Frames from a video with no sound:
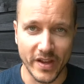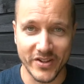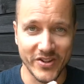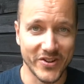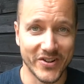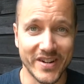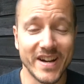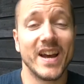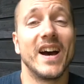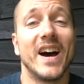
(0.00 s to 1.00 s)
that year,
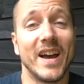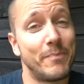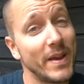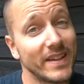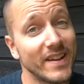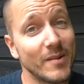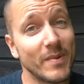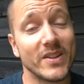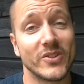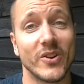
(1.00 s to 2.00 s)
I picked it up,
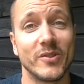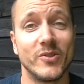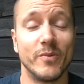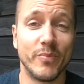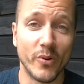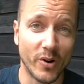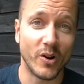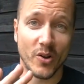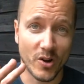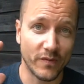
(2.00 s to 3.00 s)
I started to pour a
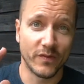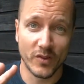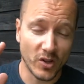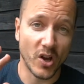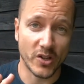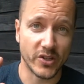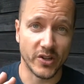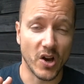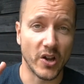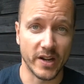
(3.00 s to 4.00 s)
lot of
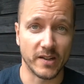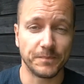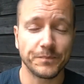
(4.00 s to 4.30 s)
content on it.